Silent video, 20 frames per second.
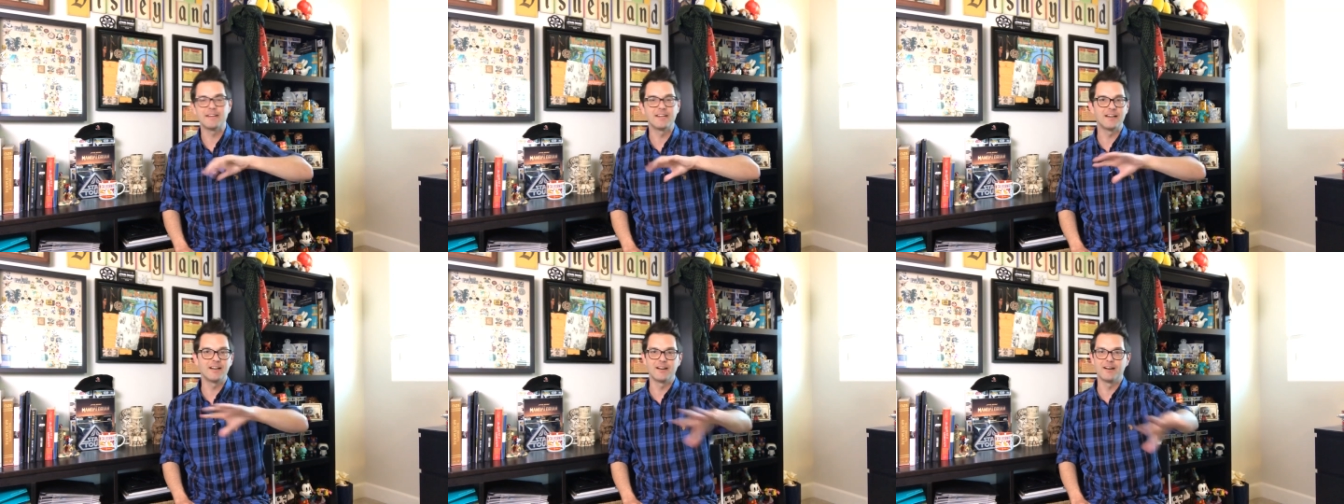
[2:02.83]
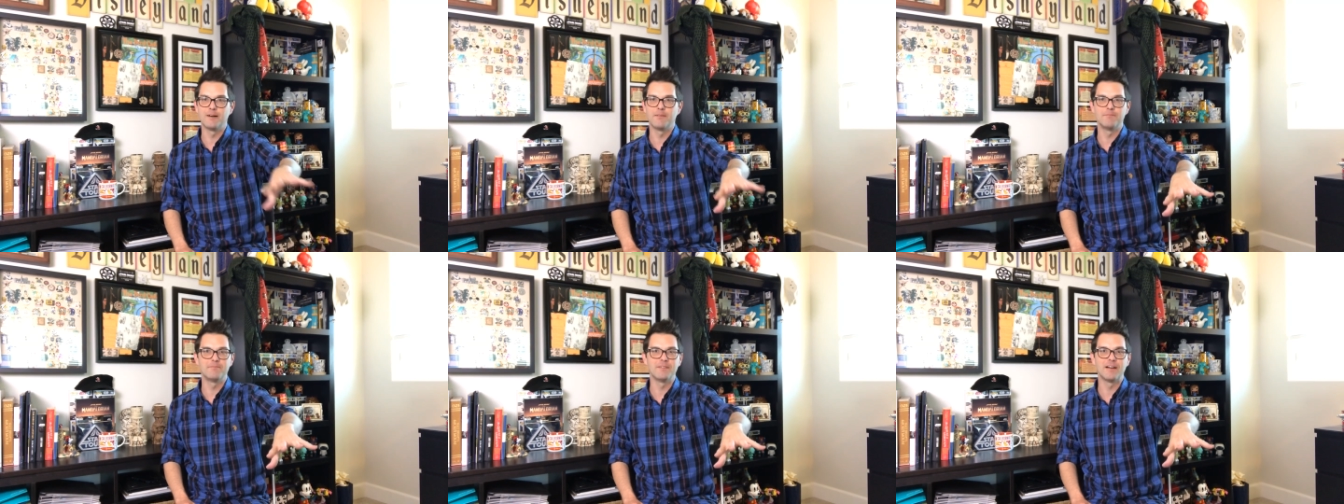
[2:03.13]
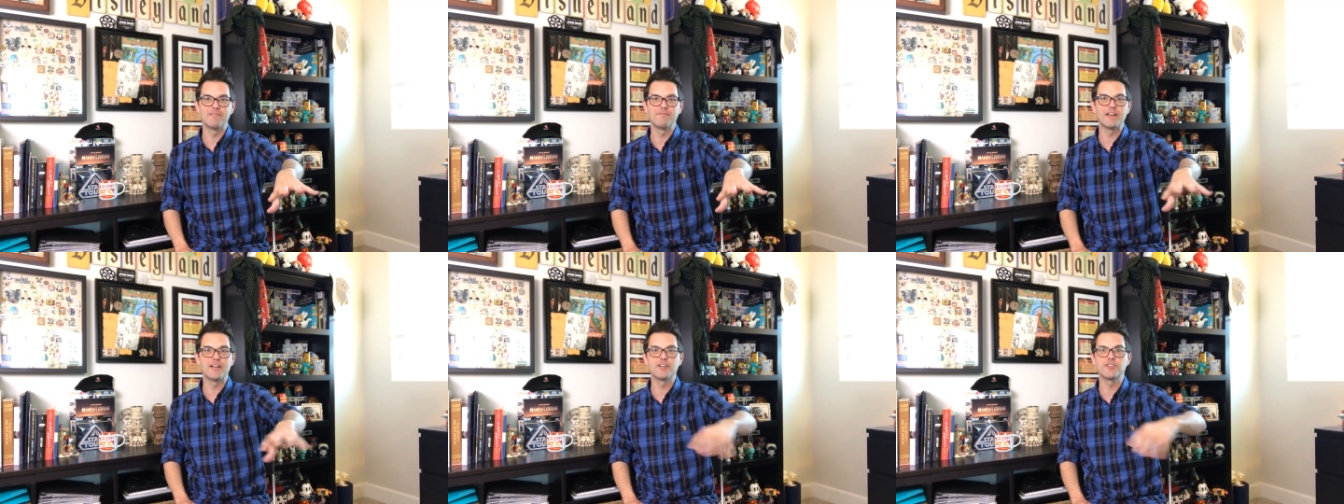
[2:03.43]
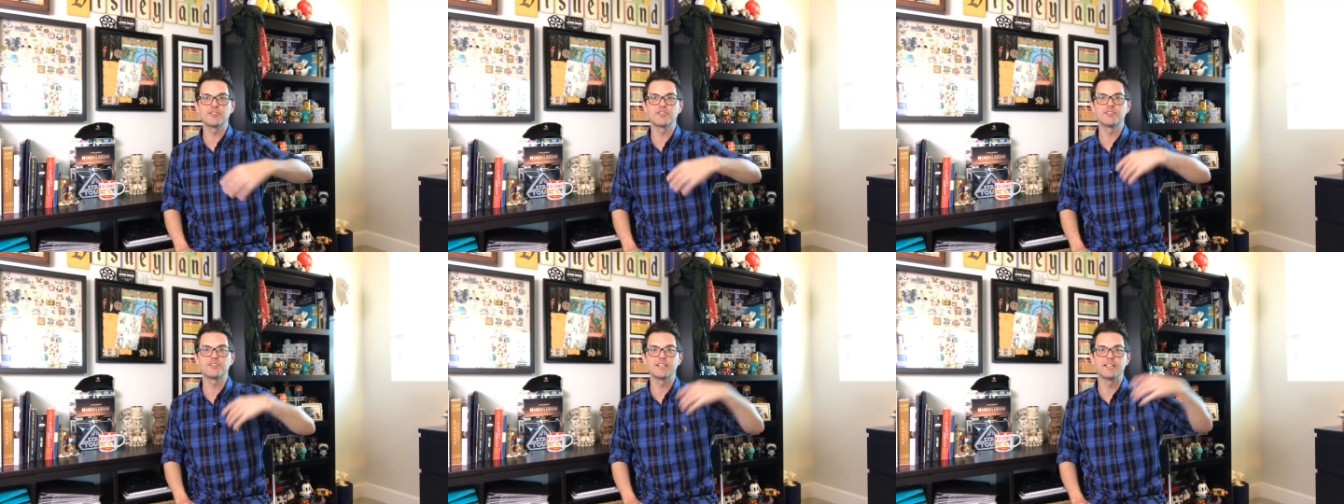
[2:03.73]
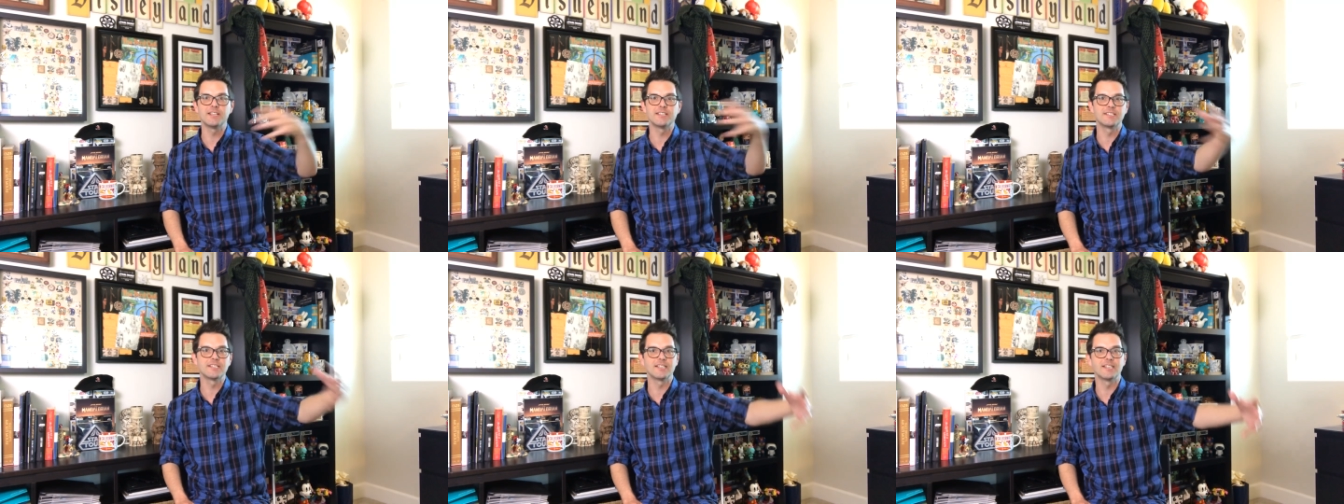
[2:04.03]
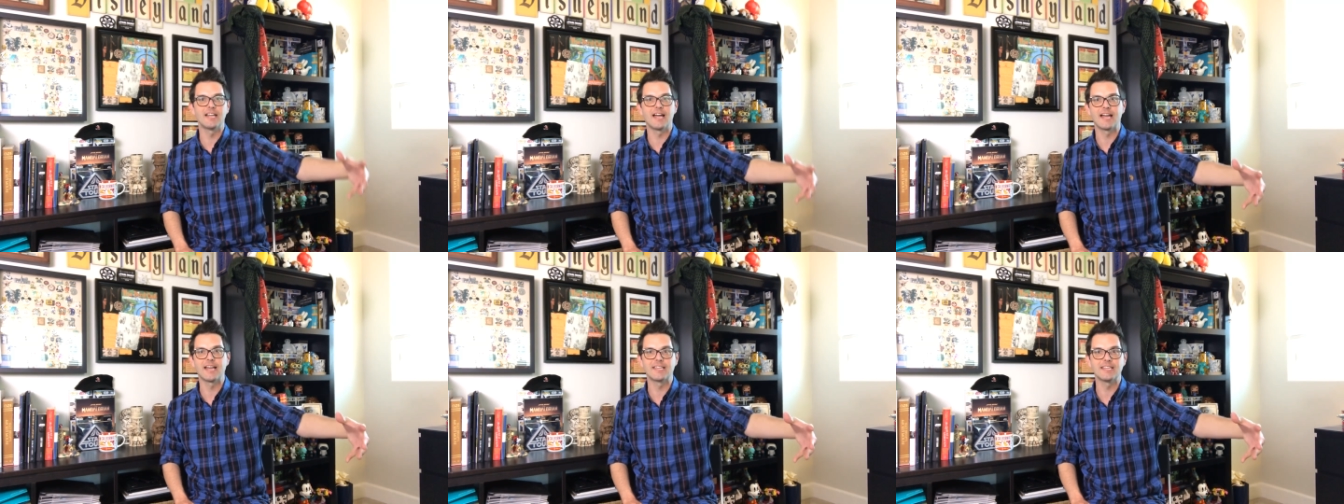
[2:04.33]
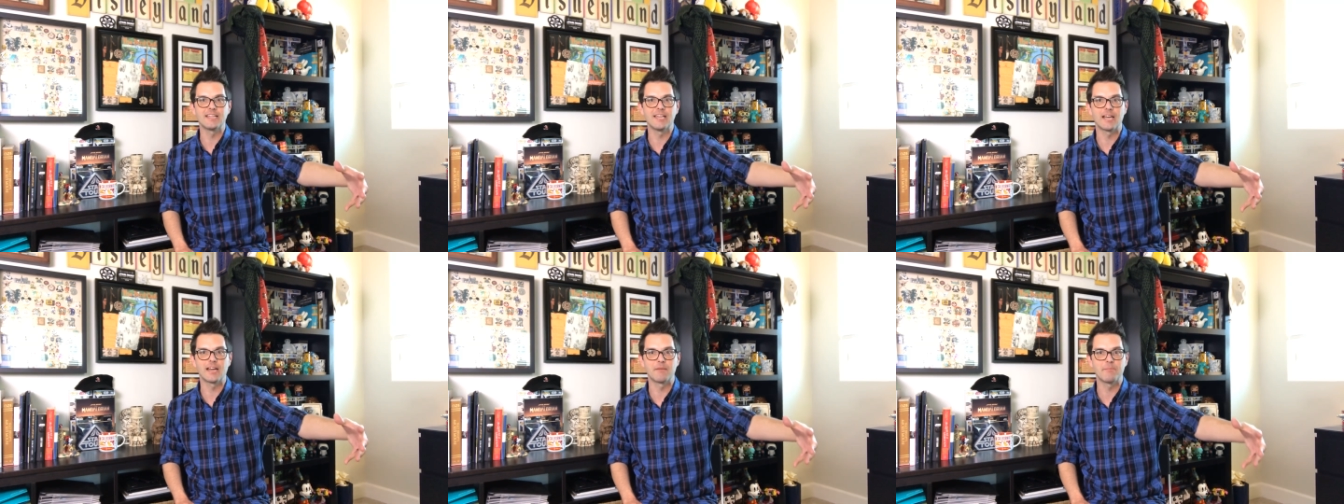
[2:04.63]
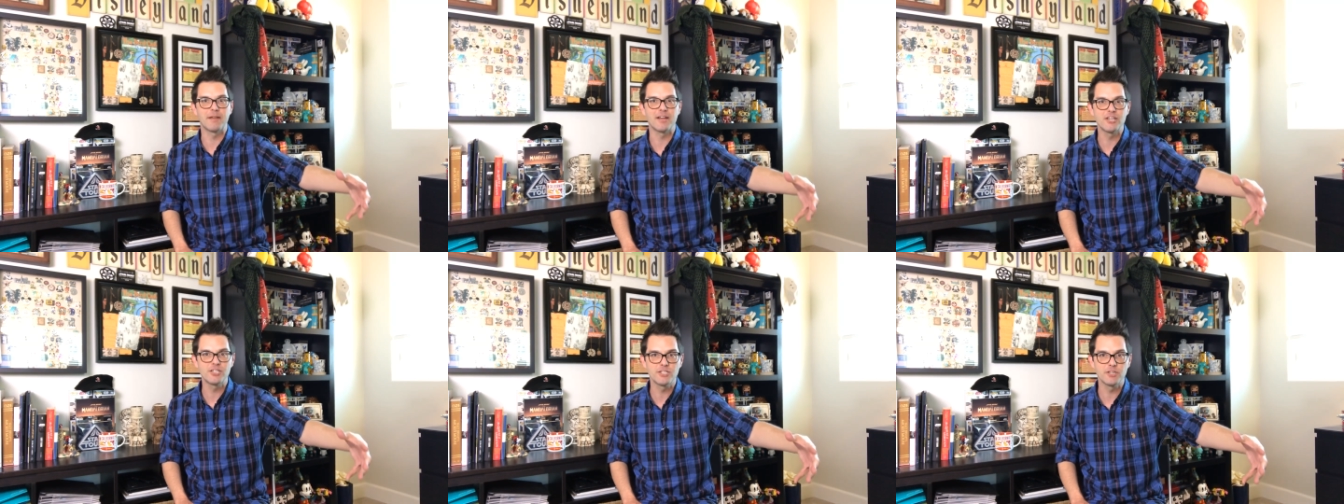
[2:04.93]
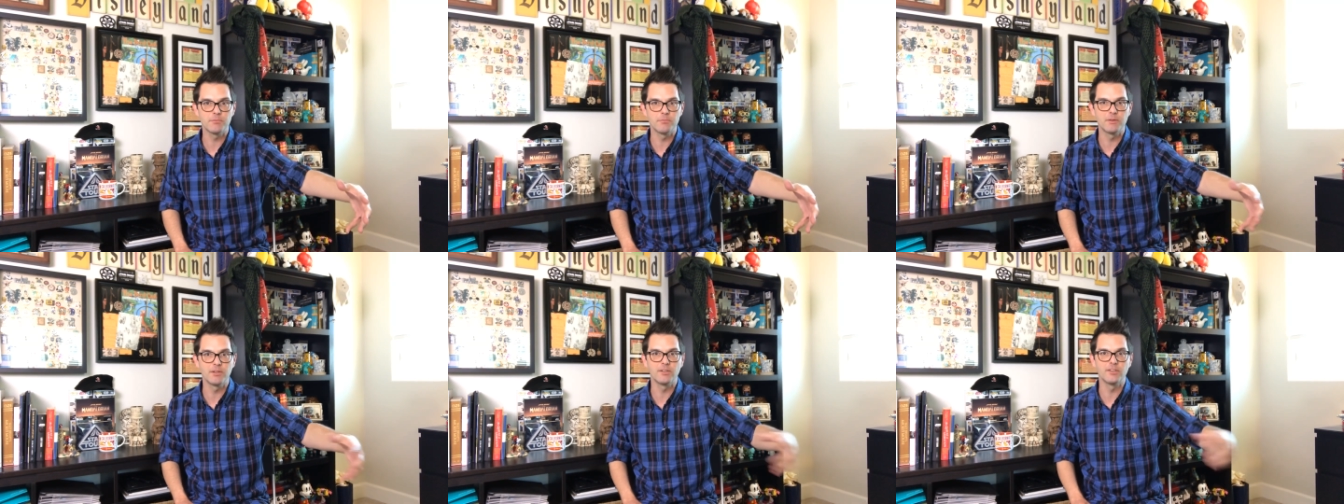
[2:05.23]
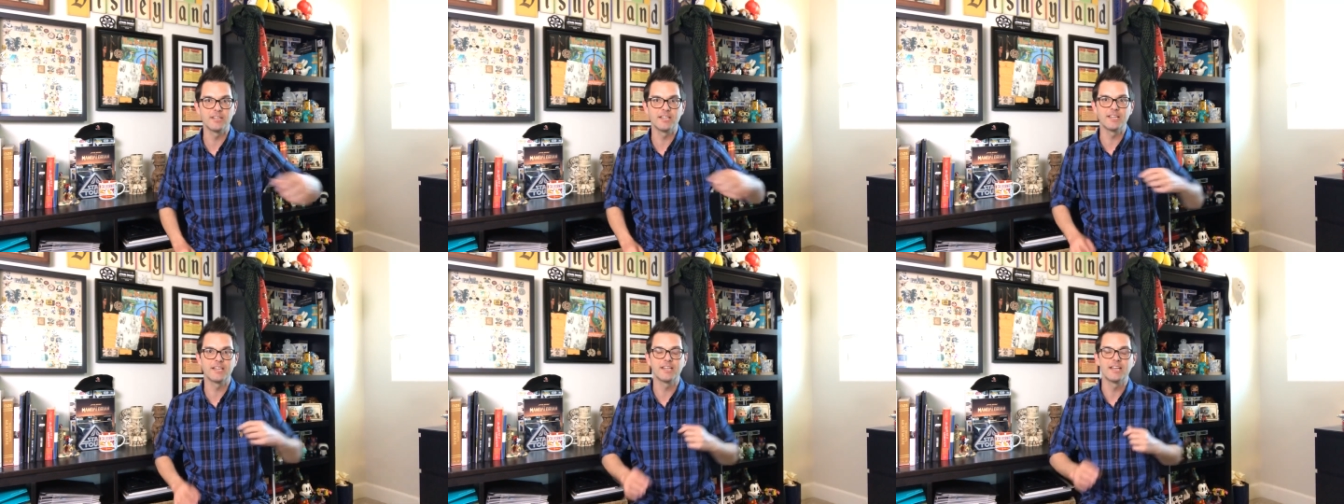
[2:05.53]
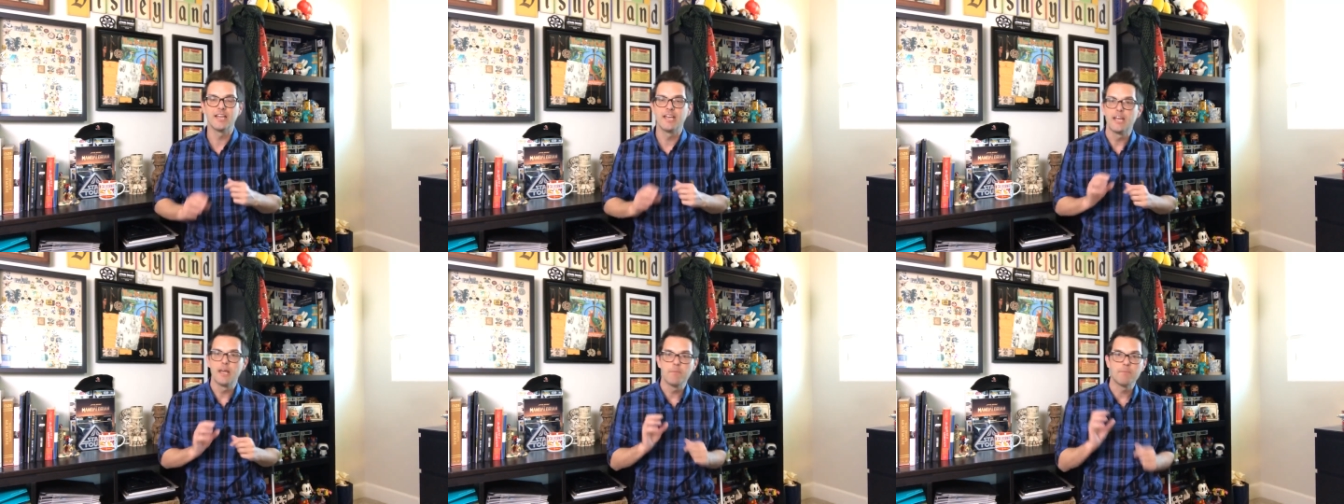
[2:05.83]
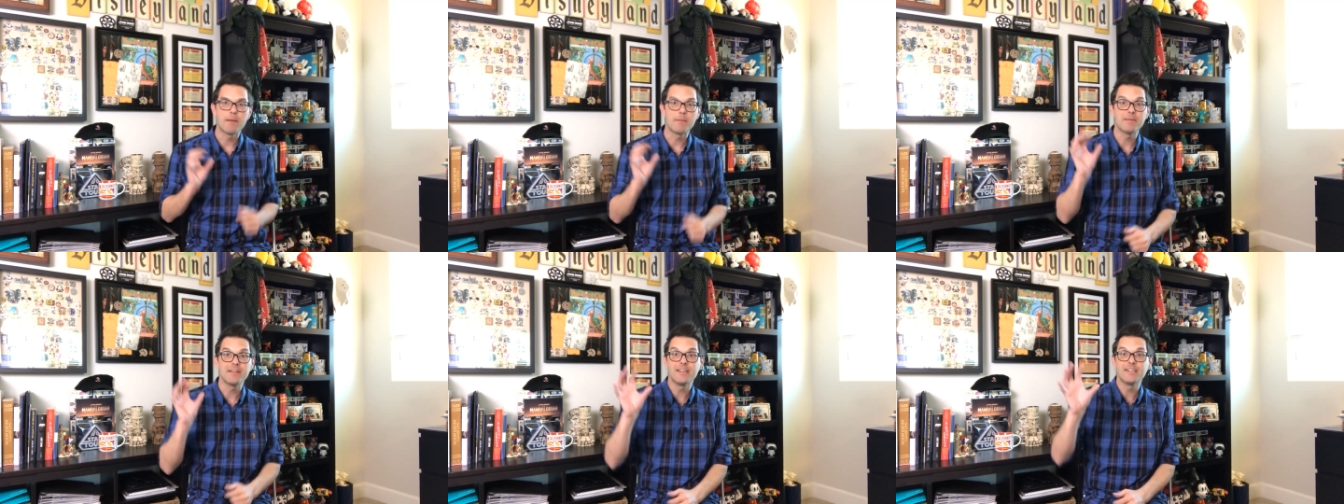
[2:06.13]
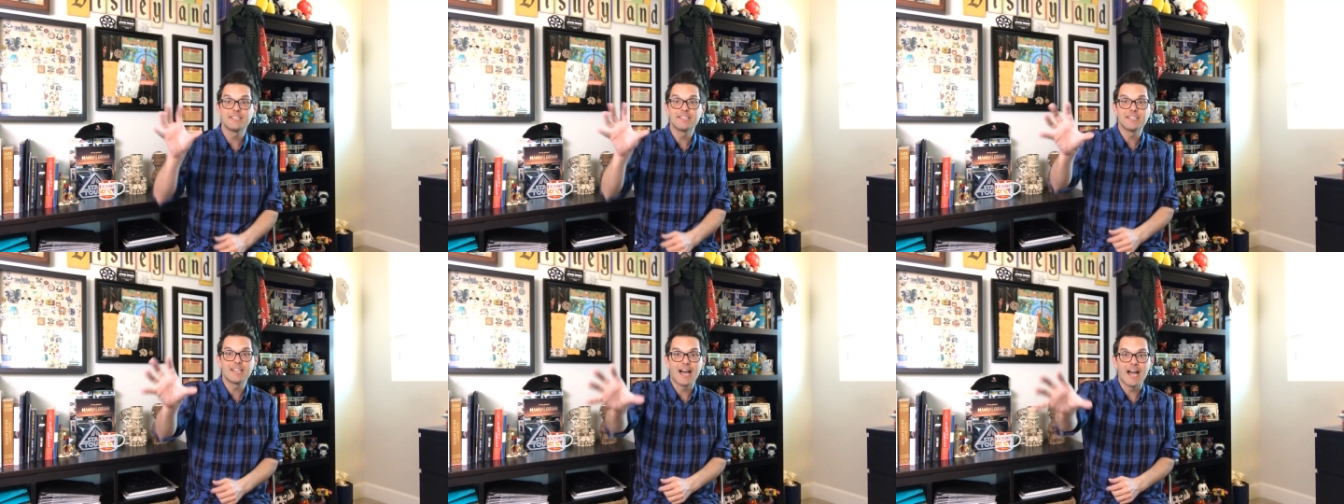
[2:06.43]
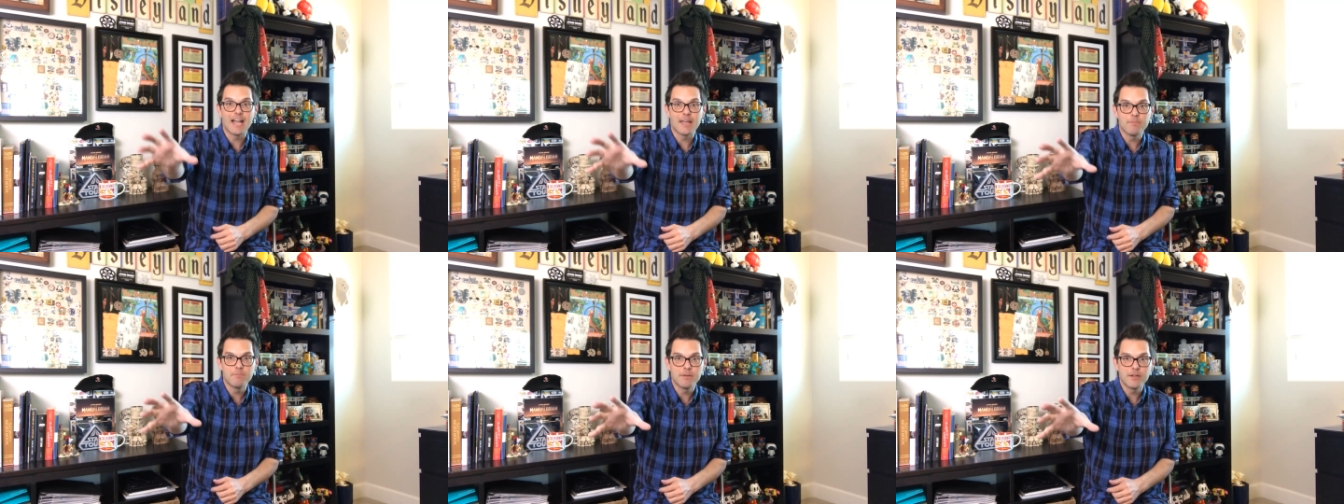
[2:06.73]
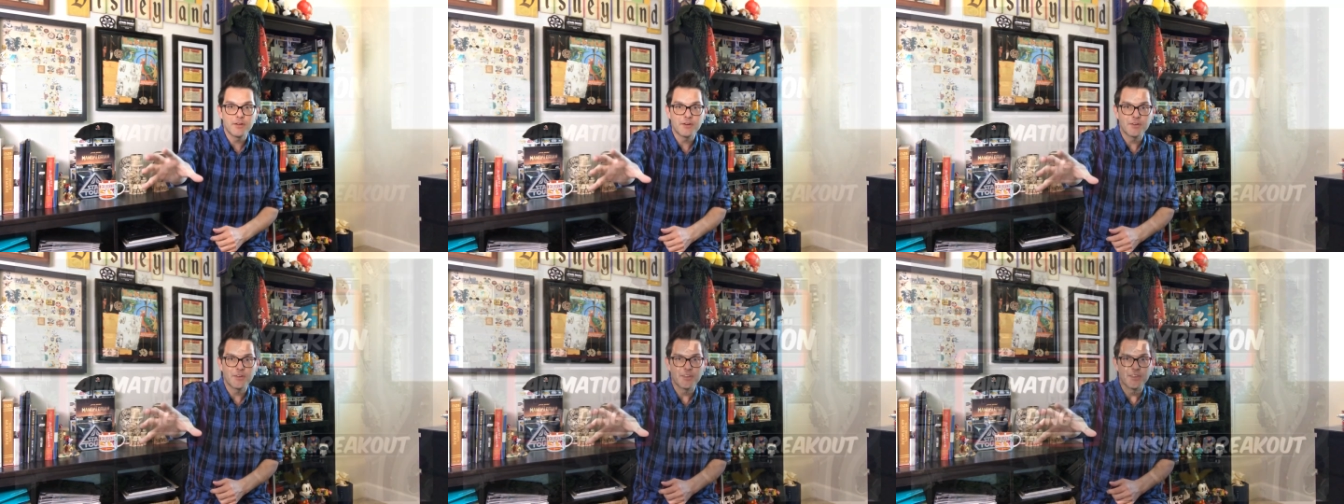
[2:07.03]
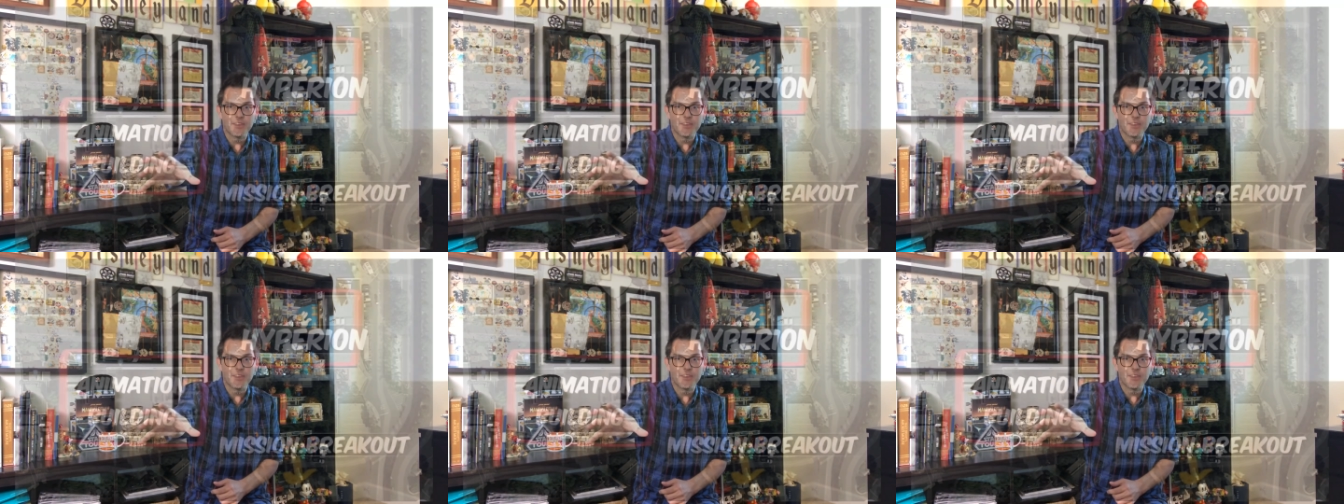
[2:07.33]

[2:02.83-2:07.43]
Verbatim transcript: um, Avengers into like the animation building, maybe into the Hyperion